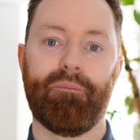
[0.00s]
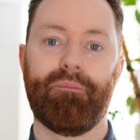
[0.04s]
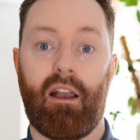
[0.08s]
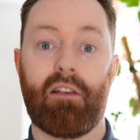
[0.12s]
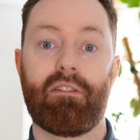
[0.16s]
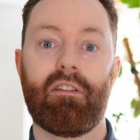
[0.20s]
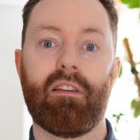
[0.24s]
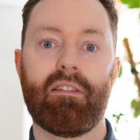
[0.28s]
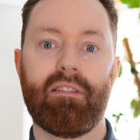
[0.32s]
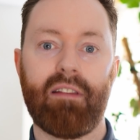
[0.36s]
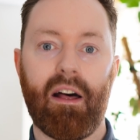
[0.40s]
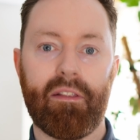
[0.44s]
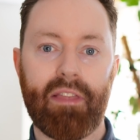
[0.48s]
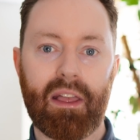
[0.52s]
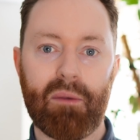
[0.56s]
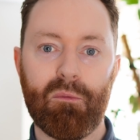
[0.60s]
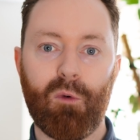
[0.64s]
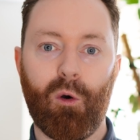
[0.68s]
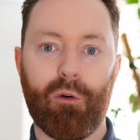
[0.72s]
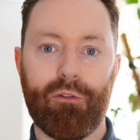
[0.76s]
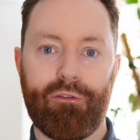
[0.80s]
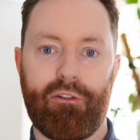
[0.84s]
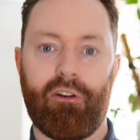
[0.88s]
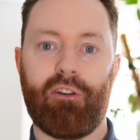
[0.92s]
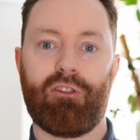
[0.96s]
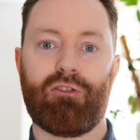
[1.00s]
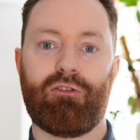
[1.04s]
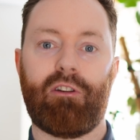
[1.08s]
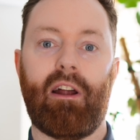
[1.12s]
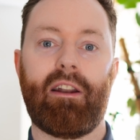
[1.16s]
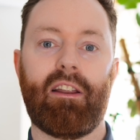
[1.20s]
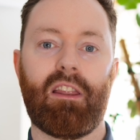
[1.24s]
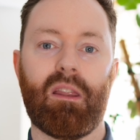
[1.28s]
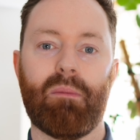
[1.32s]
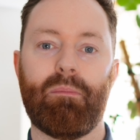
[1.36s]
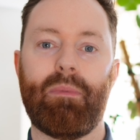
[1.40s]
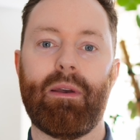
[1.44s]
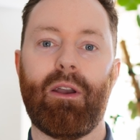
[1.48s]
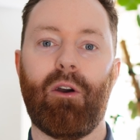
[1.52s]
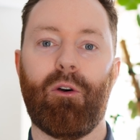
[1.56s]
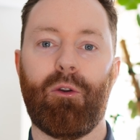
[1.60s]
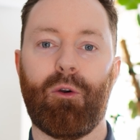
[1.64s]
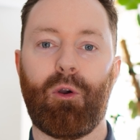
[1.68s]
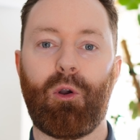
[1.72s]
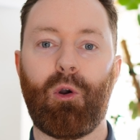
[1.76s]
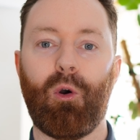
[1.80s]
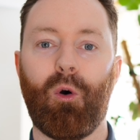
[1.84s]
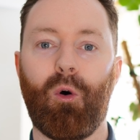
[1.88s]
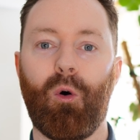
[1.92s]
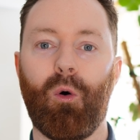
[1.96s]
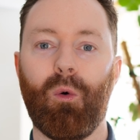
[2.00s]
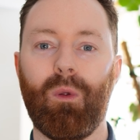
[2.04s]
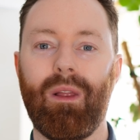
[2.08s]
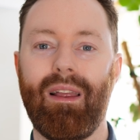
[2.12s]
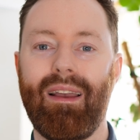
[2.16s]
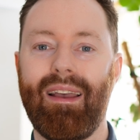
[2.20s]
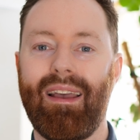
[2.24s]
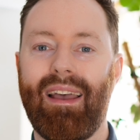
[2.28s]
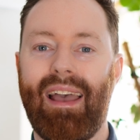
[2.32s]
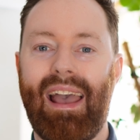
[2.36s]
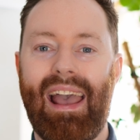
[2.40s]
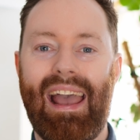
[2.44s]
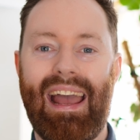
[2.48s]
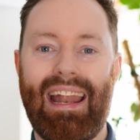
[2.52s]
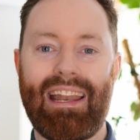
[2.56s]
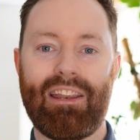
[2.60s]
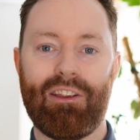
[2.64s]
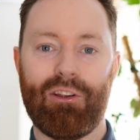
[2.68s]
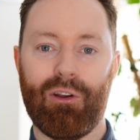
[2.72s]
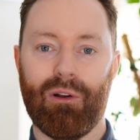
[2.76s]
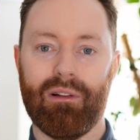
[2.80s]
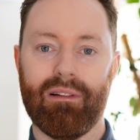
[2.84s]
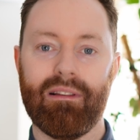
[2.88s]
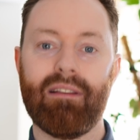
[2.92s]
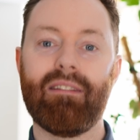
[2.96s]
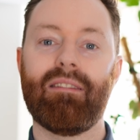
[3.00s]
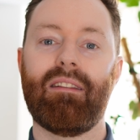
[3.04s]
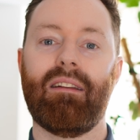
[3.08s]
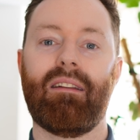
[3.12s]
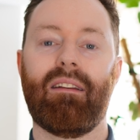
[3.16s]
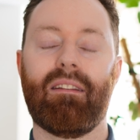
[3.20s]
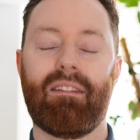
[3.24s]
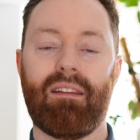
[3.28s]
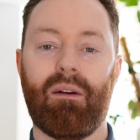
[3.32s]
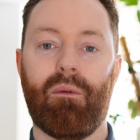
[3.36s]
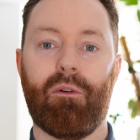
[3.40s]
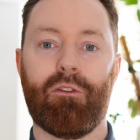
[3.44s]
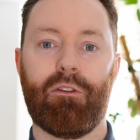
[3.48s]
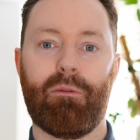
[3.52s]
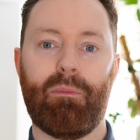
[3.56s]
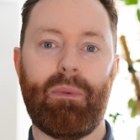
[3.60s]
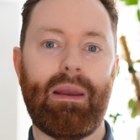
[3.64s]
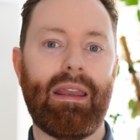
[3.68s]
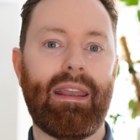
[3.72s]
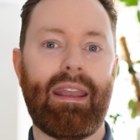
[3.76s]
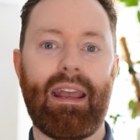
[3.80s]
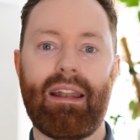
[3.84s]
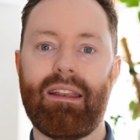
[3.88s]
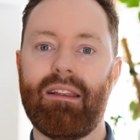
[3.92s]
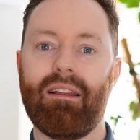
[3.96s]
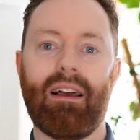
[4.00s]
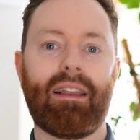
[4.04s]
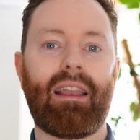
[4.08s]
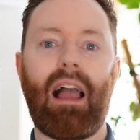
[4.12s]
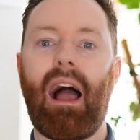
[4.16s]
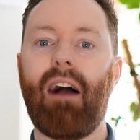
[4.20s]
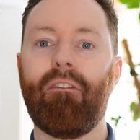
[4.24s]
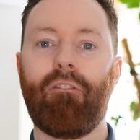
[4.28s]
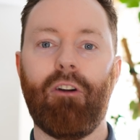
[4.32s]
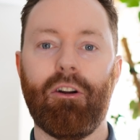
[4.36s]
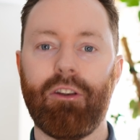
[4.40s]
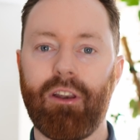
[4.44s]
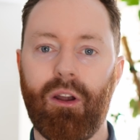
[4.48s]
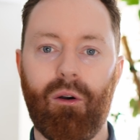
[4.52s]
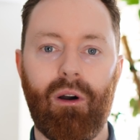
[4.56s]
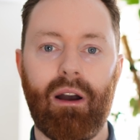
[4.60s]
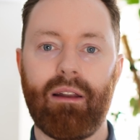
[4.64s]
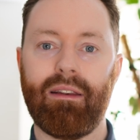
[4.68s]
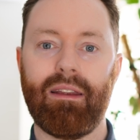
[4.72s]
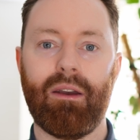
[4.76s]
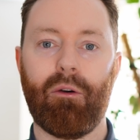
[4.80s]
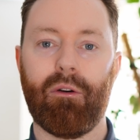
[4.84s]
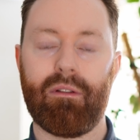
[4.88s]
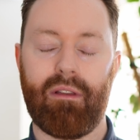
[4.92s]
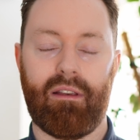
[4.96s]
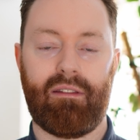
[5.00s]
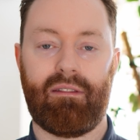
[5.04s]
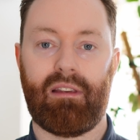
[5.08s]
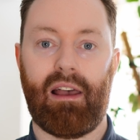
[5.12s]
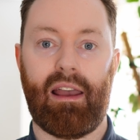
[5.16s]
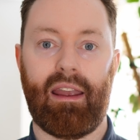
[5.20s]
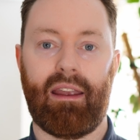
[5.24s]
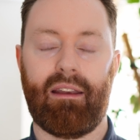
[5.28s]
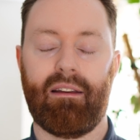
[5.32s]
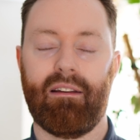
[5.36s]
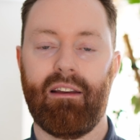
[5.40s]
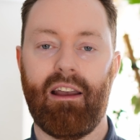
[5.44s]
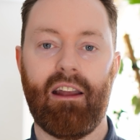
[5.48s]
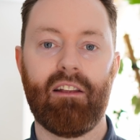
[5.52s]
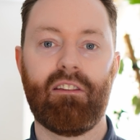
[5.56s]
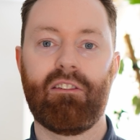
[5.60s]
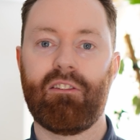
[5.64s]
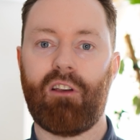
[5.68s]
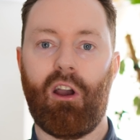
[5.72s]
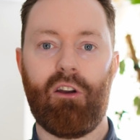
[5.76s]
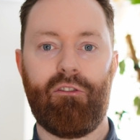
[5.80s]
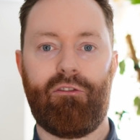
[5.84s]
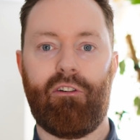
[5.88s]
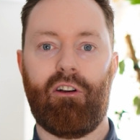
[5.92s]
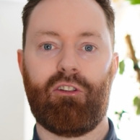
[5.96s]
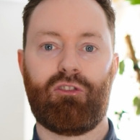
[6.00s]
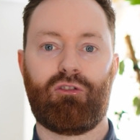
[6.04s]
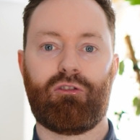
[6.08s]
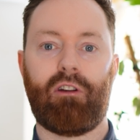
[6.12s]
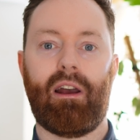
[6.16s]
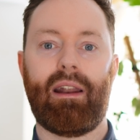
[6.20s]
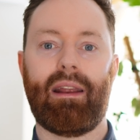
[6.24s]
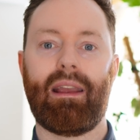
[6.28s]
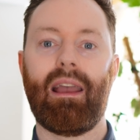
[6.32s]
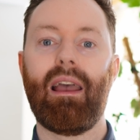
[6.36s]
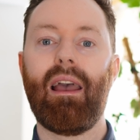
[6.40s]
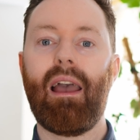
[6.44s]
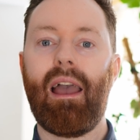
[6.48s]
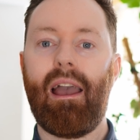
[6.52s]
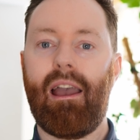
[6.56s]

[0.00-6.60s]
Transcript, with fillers: Because there's nothing more frustrating than being on a call and you're listening to someone speak and you're like, I've got no idea what they're saying. It's so frustrating.